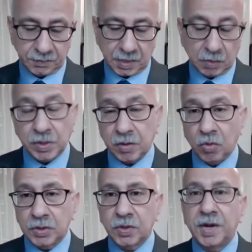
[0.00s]
And we're
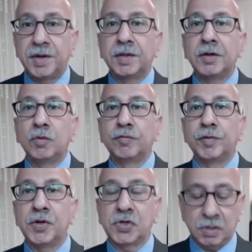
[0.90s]
also adding a new
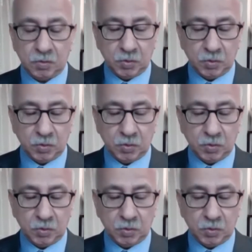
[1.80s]
feature.